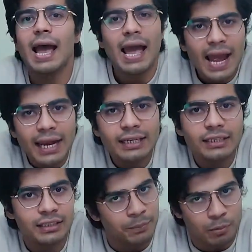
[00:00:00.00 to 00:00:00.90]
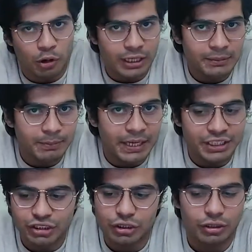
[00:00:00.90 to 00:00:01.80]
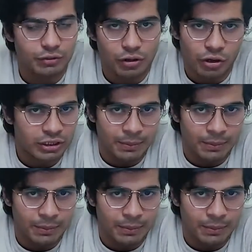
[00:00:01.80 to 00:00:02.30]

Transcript: and the product page or